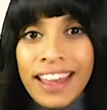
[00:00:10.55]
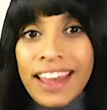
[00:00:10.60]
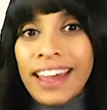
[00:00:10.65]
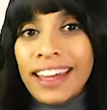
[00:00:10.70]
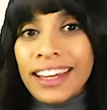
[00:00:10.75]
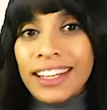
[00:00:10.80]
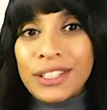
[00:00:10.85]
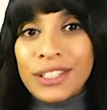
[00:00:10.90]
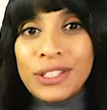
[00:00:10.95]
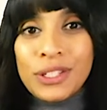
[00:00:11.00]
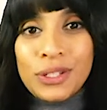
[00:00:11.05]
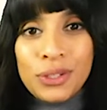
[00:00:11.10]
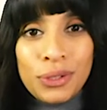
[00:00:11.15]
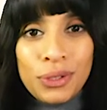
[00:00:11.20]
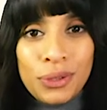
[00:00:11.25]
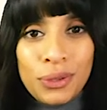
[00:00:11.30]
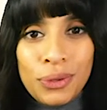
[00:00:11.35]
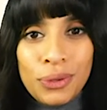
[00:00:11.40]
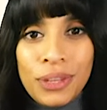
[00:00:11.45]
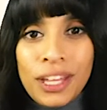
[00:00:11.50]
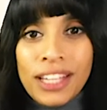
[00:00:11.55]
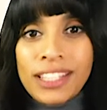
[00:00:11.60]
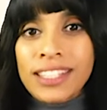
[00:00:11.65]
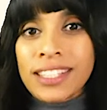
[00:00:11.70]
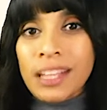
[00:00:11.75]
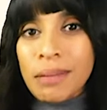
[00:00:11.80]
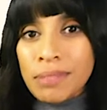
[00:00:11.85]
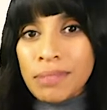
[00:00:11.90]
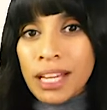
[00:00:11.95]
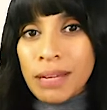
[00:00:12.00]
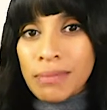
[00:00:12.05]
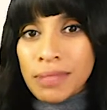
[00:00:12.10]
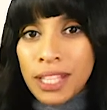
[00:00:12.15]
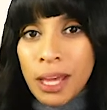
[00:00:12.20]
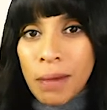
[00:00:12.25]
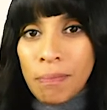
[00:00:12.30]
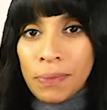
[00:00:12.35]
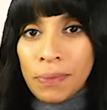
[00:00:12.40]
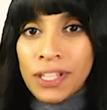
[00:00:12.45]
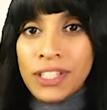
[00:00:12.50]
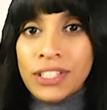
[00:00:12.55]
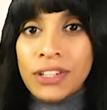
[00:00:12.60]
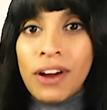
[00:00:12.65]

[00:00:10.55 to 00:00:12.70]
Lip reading: It's true that sometimes companies are